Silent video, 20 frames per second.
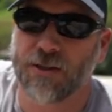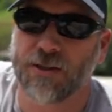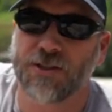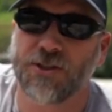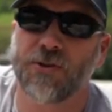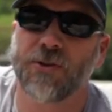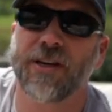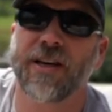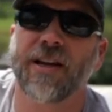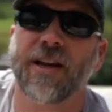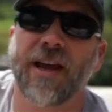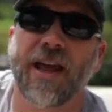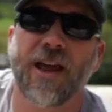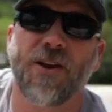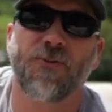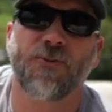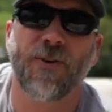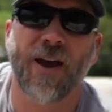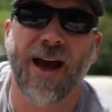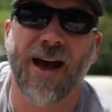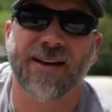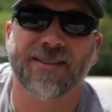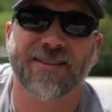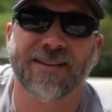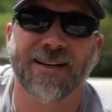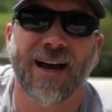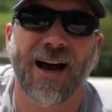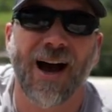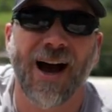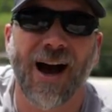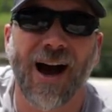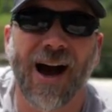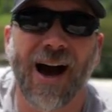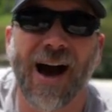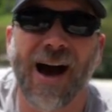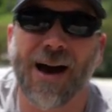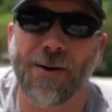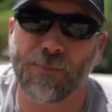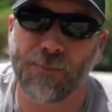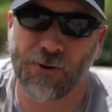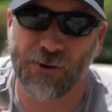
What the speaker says: to get a fast hot